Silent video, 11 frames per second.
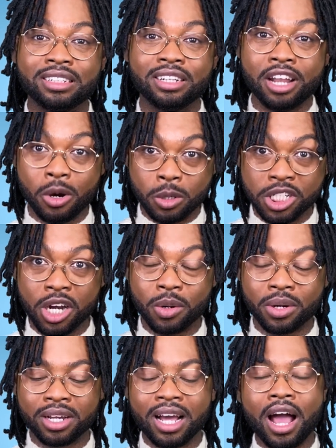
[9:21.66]
No
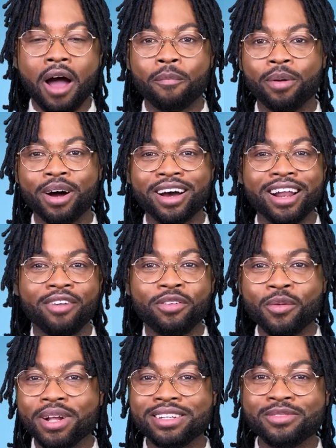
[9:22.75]
joke. But
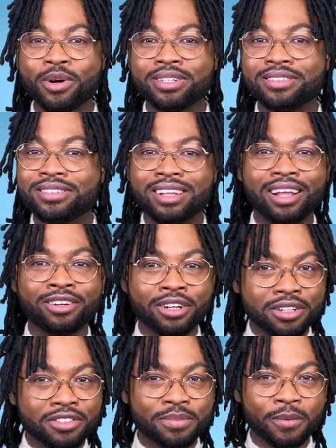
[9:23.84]
everyone was a
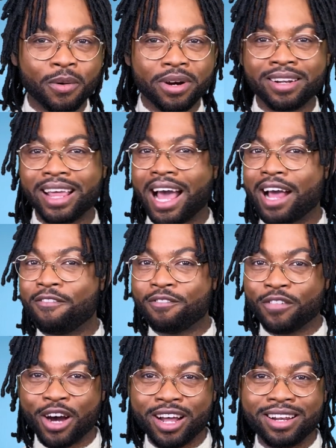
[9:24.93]
good sport. They had
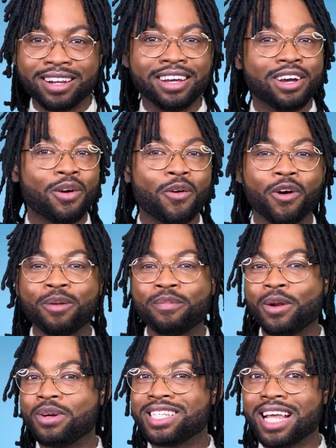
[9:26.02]
fun.
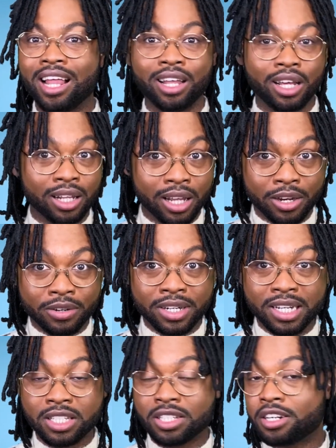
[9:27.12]
Cornbread was hella
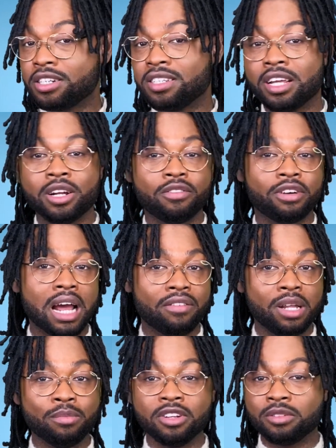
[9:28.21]
hilarious. Her center of
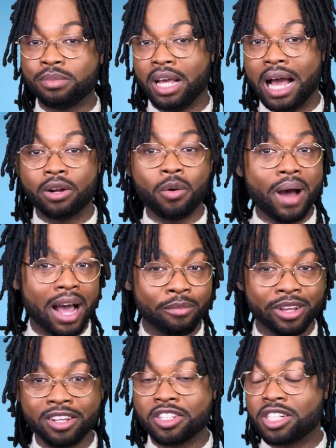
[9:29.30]
gravity must be out of whack,
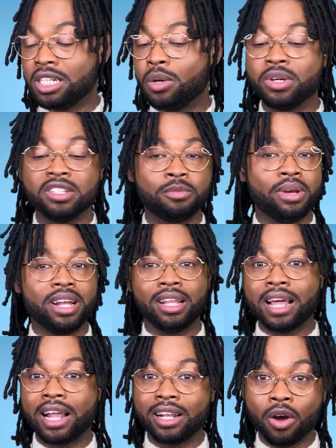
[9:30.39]
because she was spinning
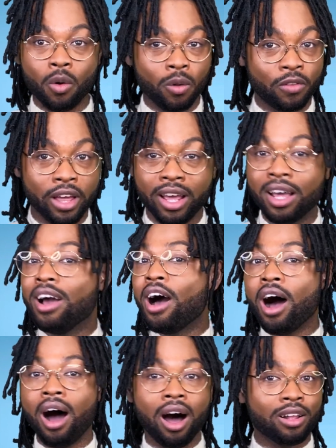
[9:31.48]
that whole thing
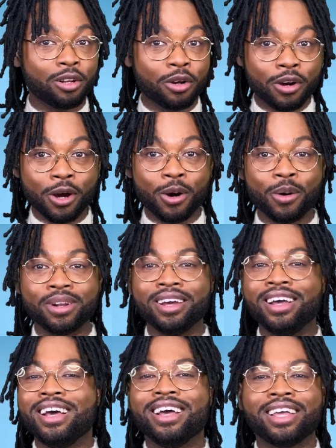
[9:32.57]
all on her own.
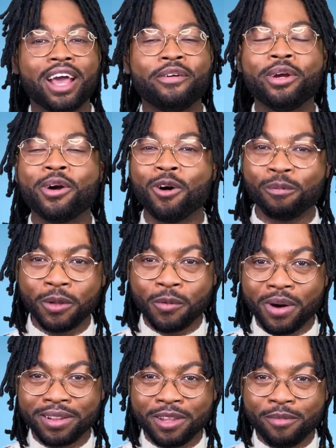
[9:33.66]
Kerry Colby
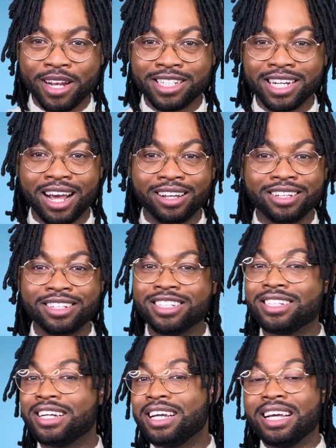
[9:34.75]
won the mini challenge.